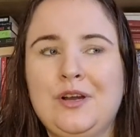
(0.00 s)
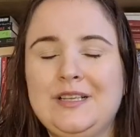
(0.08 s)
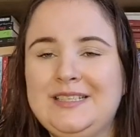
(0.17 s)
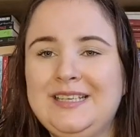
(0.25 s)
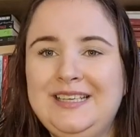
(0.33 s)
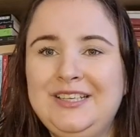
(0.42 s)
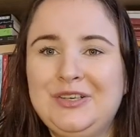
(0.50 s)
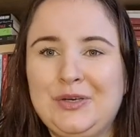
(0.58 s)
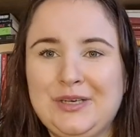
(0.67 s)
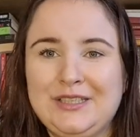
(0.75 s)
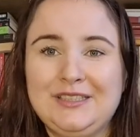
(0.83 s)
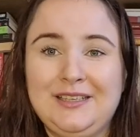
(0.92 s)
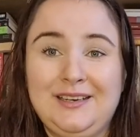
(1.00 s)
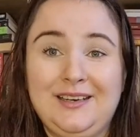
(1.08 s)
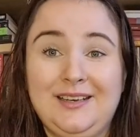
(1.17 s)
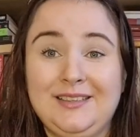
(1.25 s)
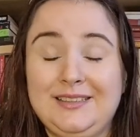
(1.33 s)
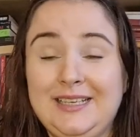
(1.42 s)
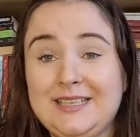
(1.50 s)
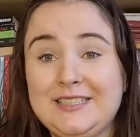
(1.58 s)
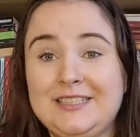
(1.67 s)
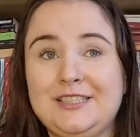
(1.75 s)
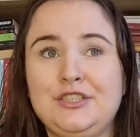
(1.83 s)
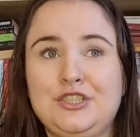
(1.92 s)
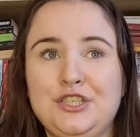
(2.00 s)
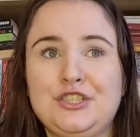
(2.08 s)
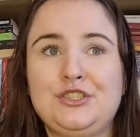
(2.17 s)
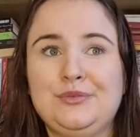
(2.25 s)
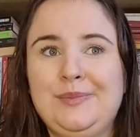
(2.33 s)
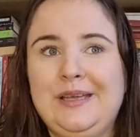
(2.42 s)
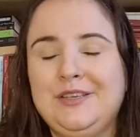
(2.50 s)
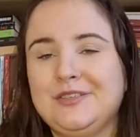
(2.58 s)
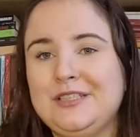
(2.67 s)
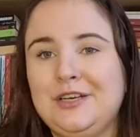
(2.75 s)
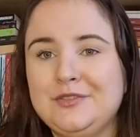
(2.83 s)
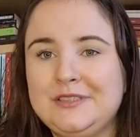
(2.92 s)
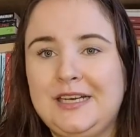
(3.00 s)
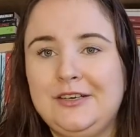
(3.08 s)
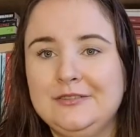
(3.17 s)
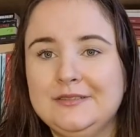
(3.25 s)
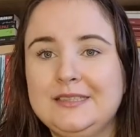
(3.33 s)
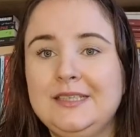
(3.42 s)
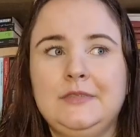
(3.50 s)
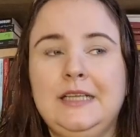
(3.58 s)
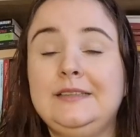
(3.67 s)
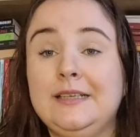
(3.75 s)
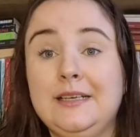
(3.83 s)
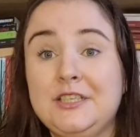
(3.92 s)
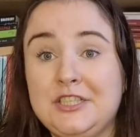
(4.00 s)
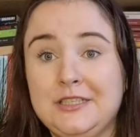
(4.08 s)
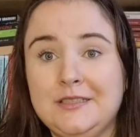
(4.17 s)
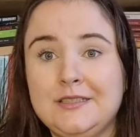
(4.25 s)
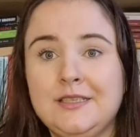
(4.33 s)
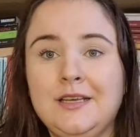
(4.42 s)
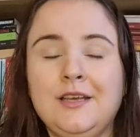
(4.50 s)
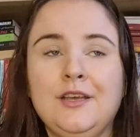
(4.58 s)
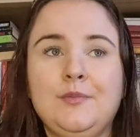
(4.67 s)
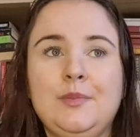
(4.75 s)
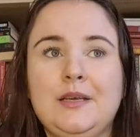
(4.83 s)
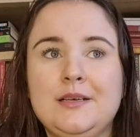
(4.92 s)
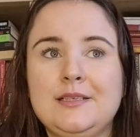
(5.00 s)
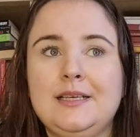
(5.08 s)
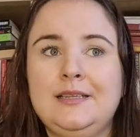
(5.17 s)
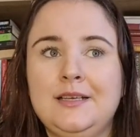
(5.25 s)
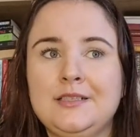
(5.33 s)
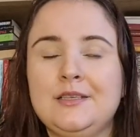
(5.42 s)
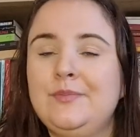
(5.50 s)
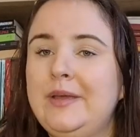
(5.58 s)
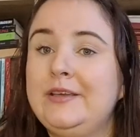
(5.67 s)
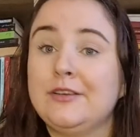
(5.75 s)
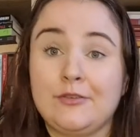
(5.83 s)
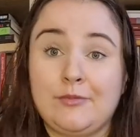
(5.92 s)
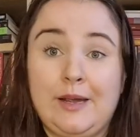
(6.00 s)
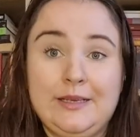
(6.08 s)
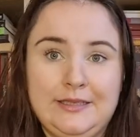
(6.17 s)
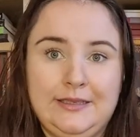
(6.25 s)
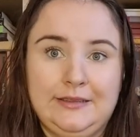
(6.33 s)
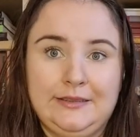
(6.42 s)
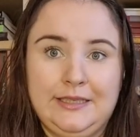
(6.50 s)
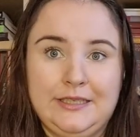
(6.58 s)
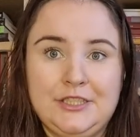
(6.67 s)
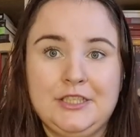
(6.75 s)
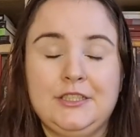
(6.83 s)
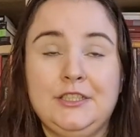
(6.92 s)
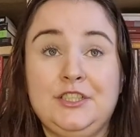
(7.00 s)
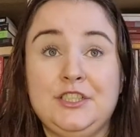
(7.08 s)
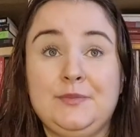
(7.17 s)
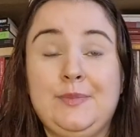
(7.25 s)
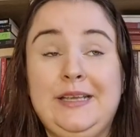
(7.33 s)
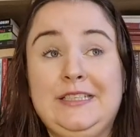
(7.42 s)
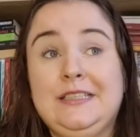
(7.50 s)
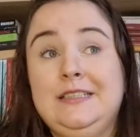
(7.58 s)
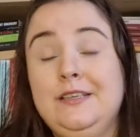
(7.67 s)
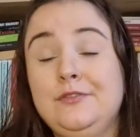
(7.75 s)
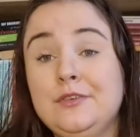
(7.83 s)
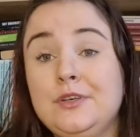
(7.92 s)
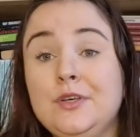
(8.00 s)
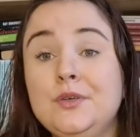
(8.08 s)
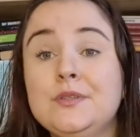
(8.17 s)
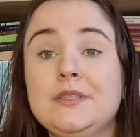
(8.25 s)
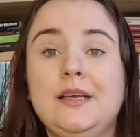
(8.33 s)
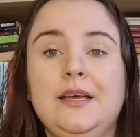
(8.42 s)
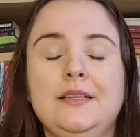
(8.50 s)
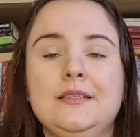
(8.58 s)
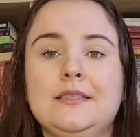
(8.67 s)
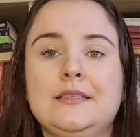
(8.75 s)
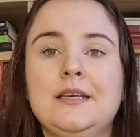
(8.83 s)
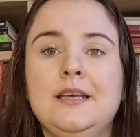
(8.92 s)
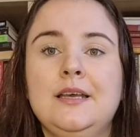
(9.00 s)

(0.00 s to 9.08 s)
words in your uh, text just to make yourself sound intelligent because it doesn't make your writing intelligent. It just makes it difficult and